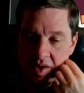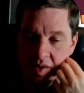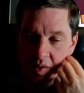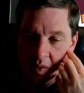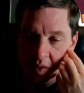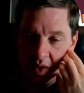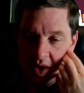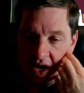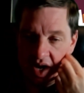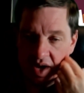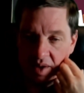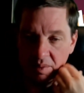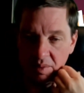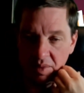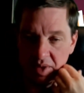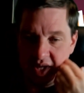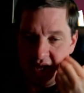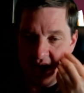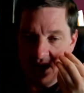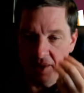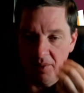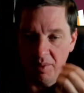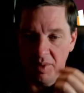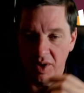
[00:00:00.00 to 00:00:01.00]
What up,
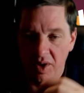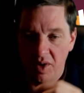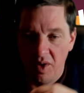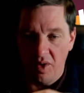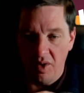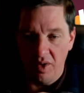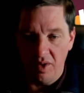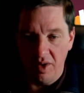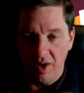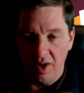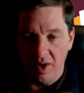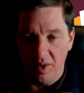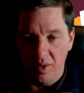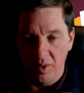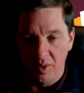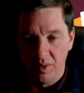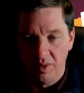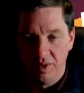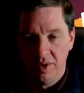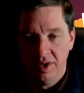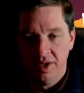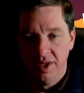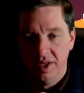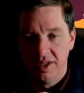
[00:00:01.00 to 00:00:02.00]
Yamagoro?
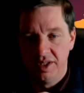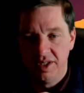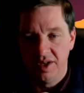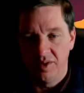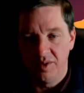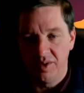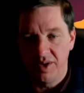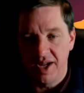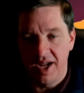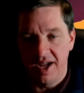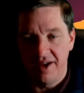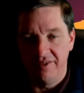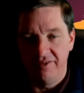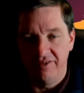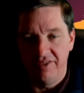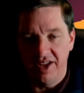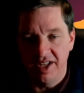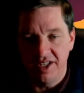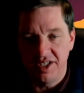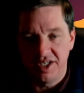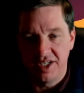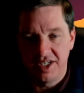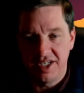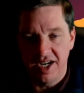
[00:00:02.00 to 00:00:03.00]
Don't get
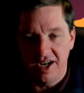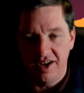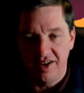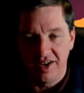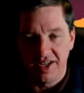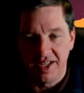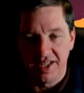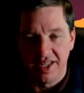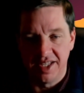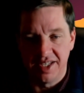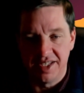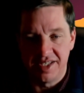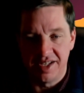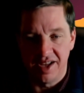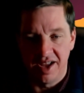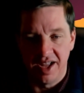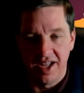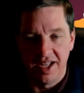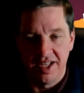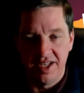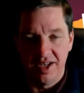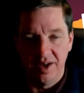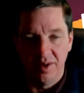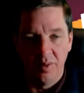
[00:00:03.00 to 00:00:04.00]
vegetarian
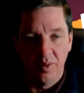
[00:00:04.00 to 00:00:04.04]
lasagna.